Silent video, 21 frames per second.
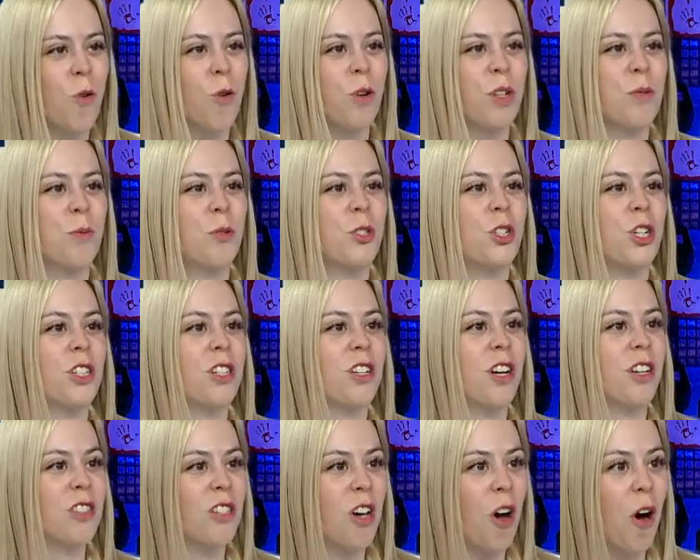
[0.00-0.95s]
course, which is
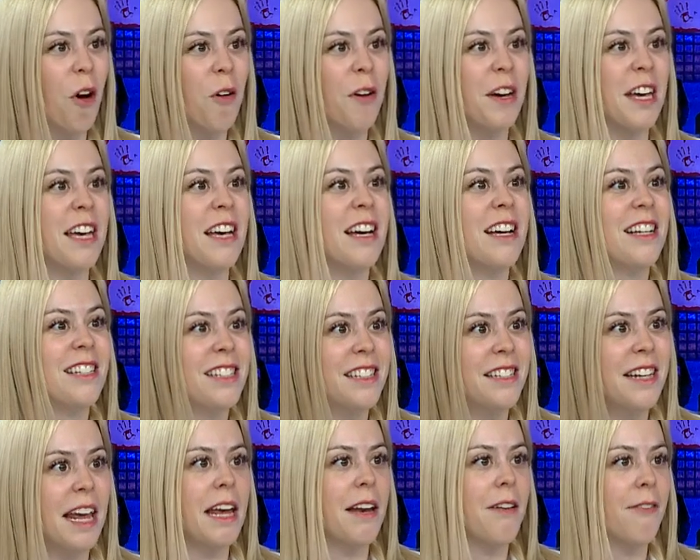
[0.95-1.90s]
Qatari
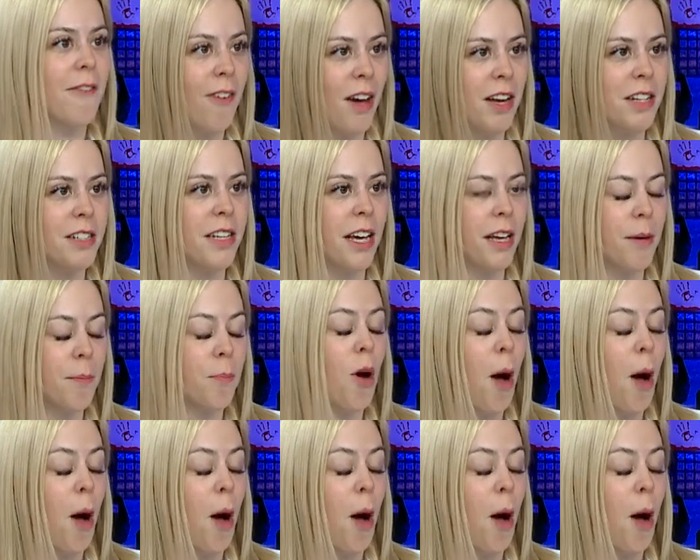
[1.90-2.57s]
state-funded